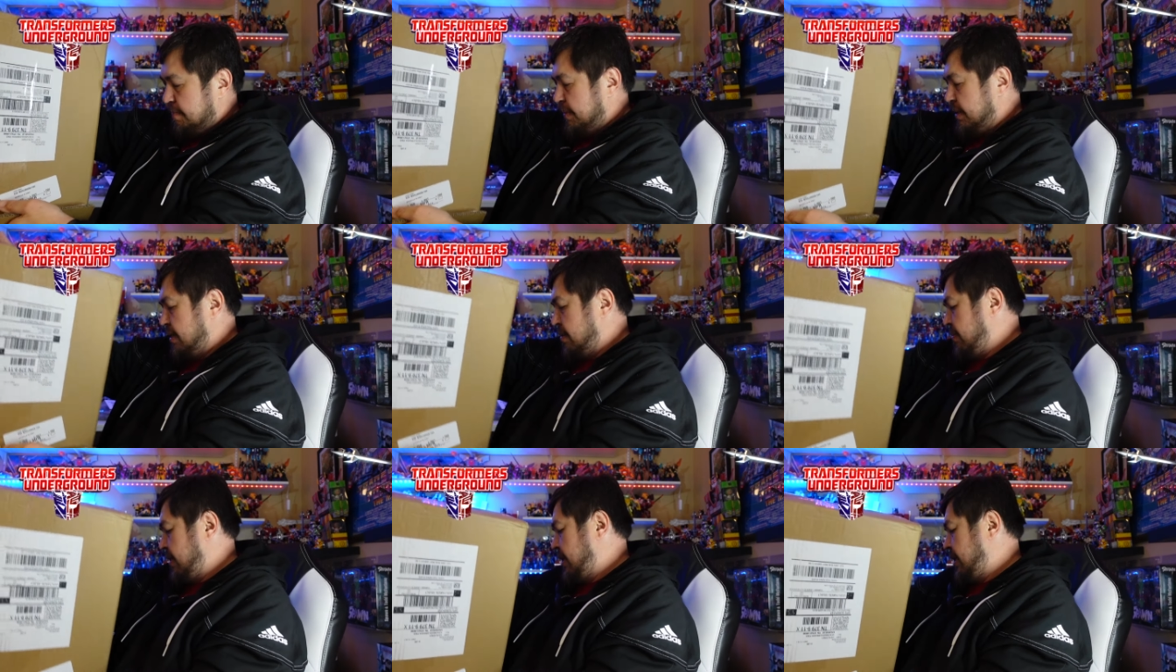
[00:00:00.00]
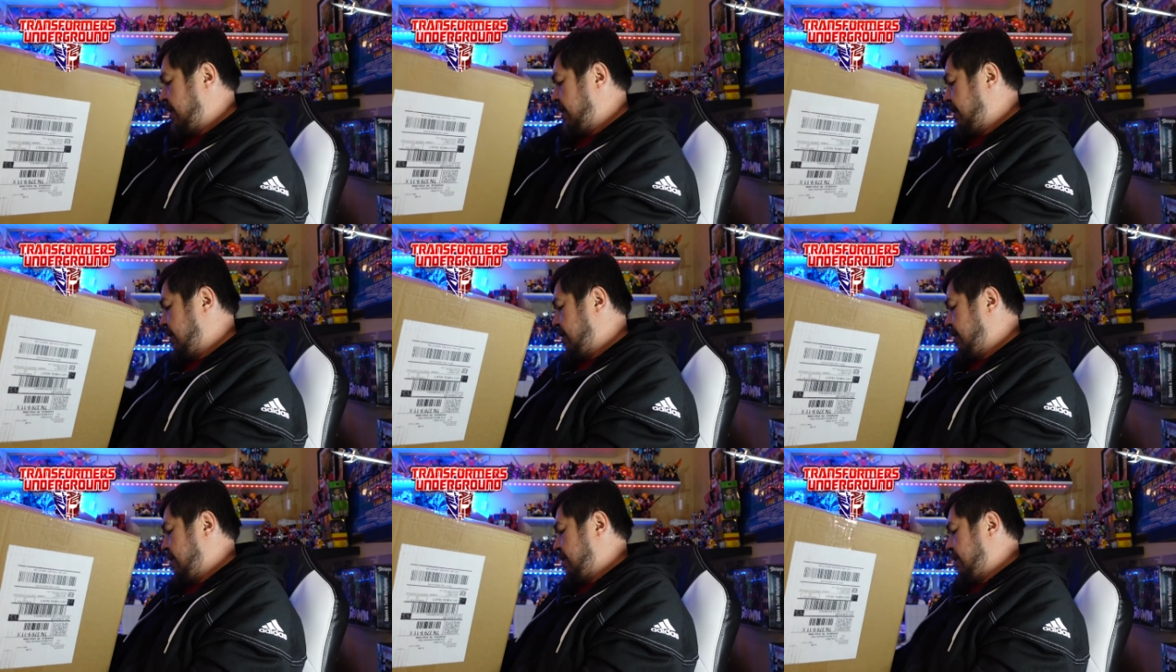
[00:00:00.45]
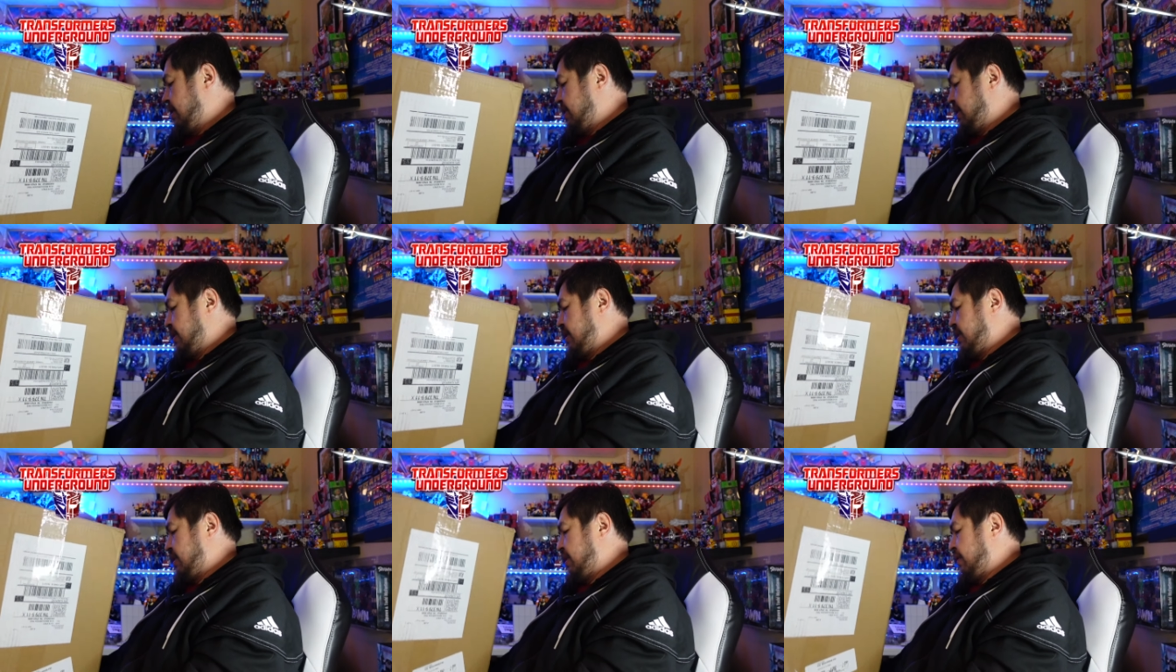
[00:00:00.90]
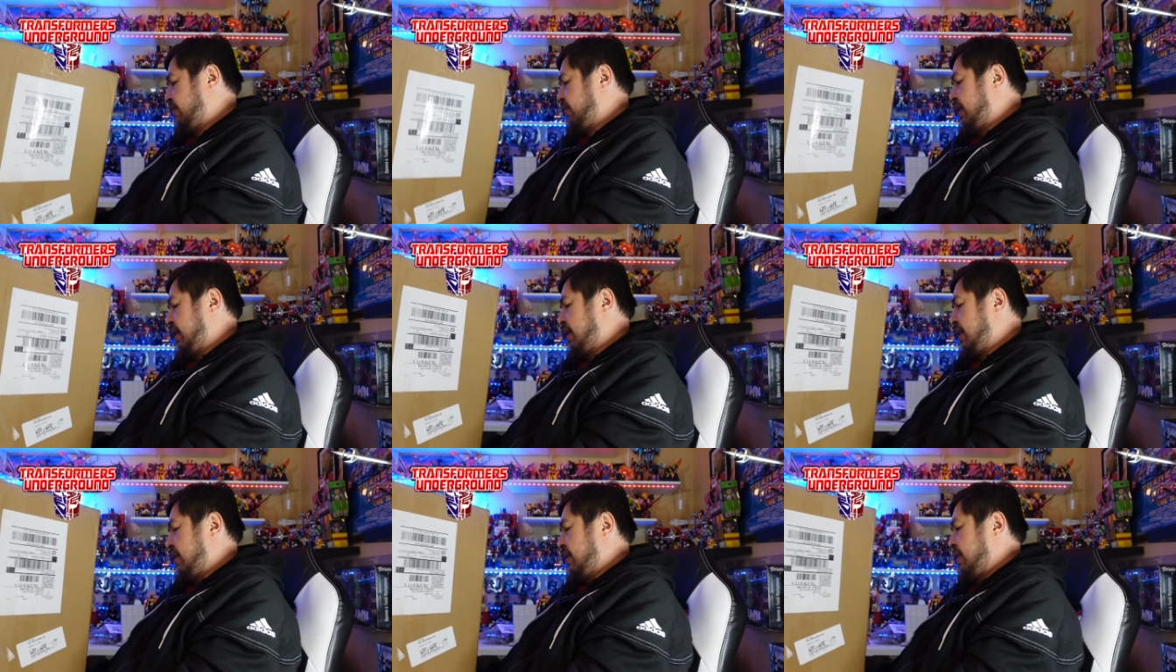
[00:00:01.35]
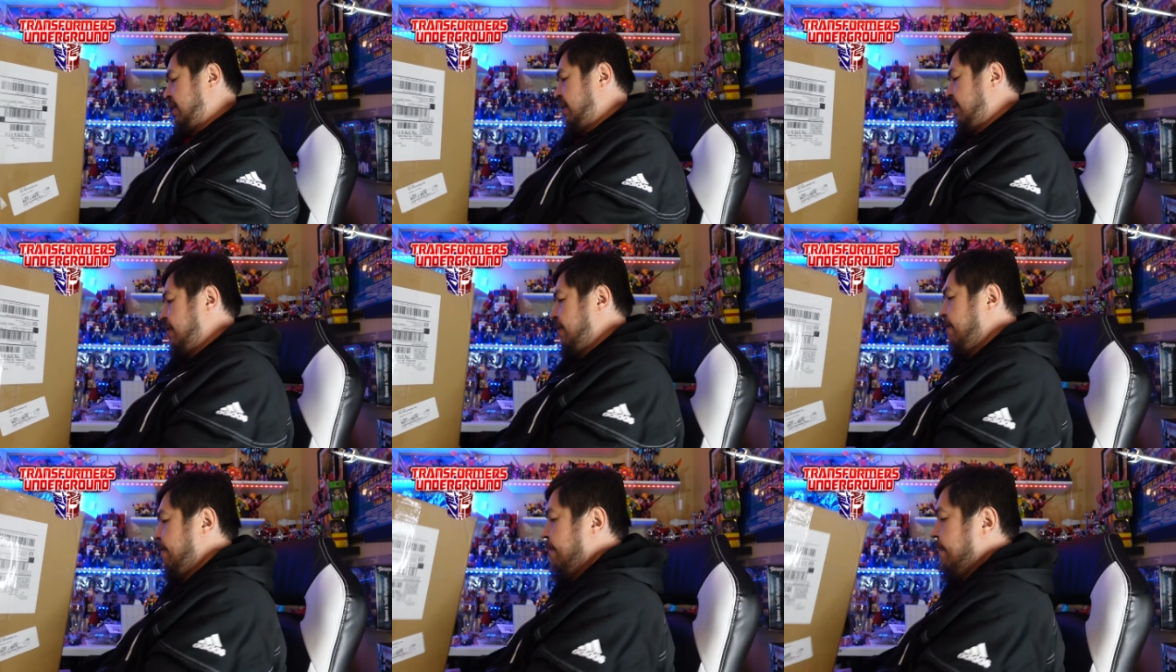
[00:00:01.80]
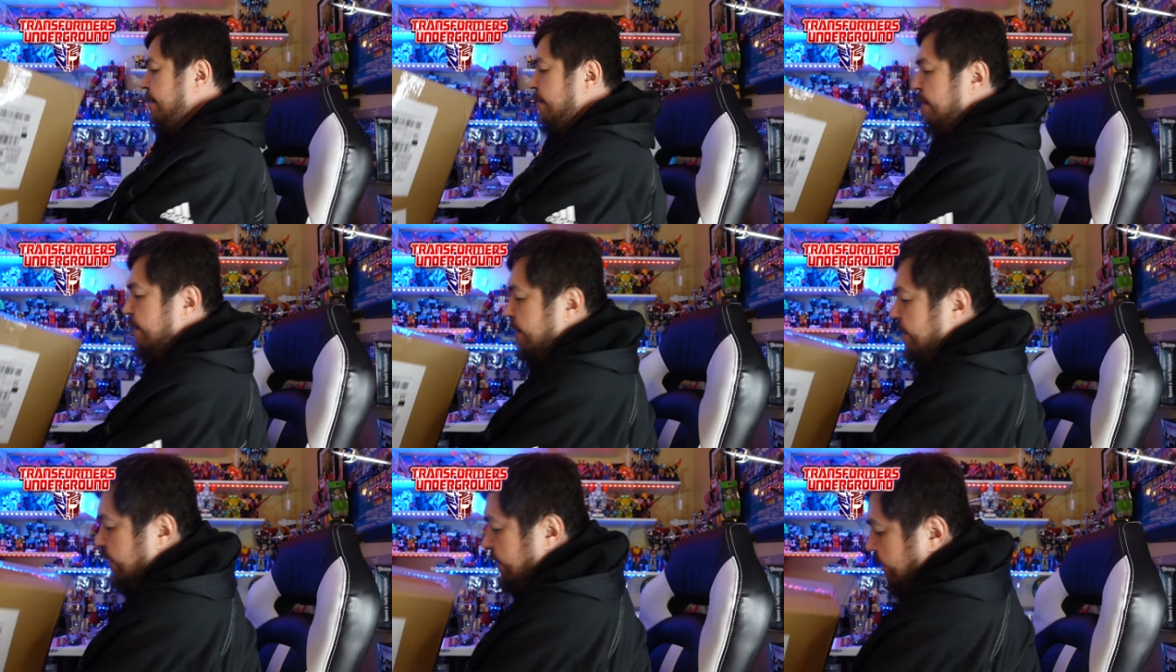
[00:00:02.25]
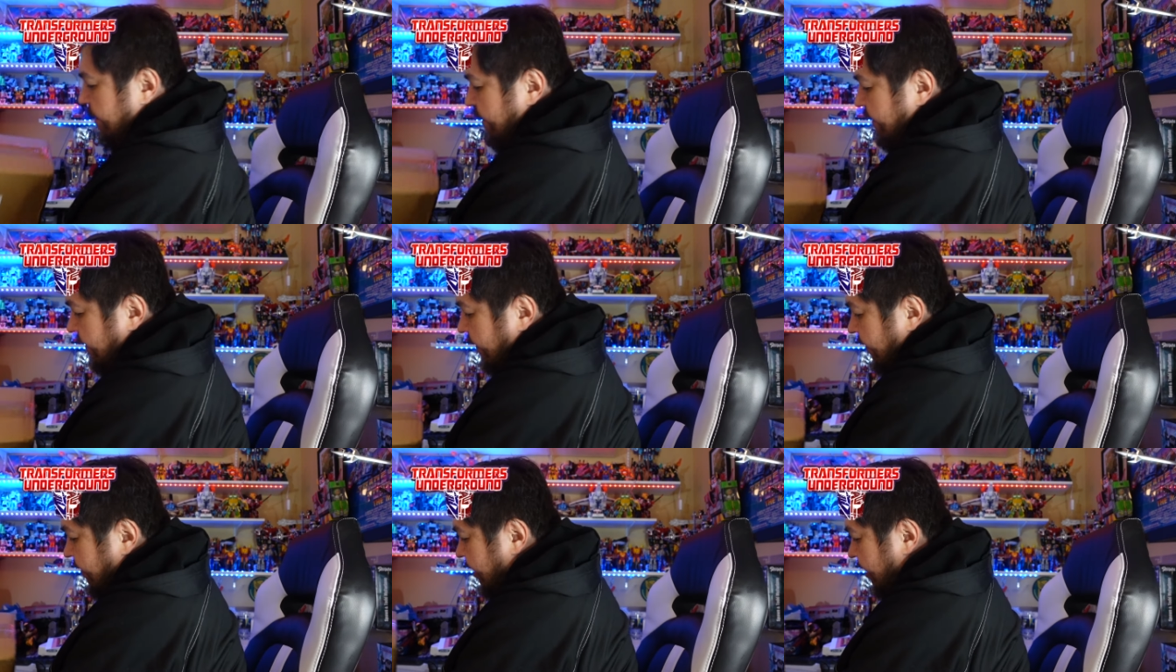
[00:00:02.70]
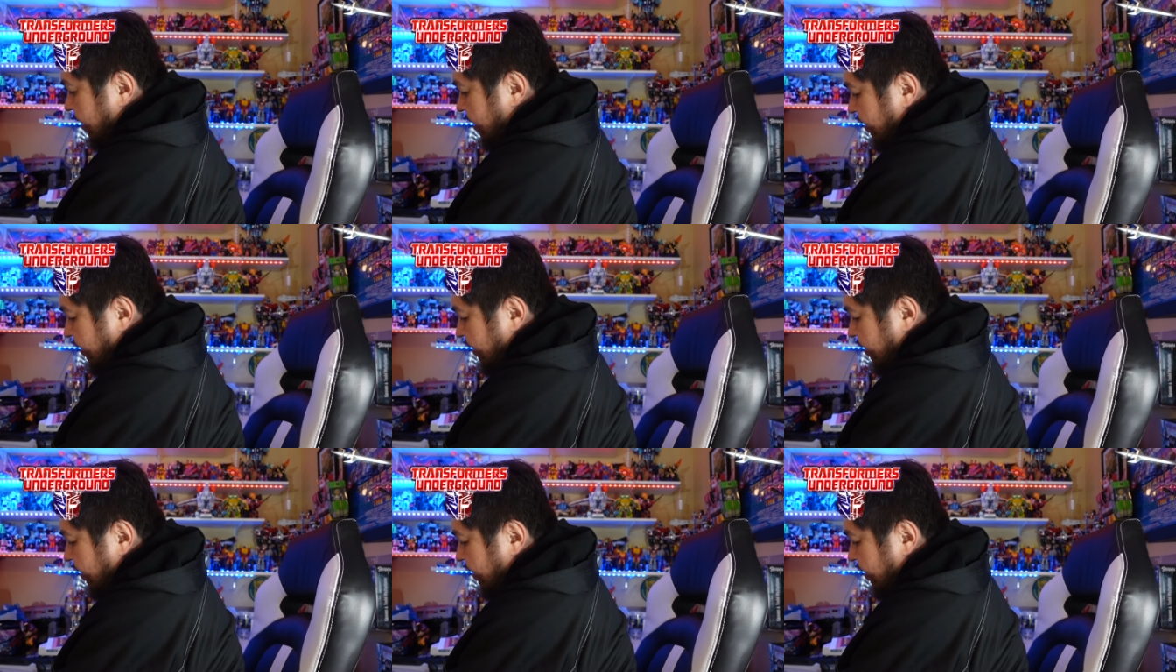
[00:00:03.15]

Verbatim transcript: Let me see if I can kind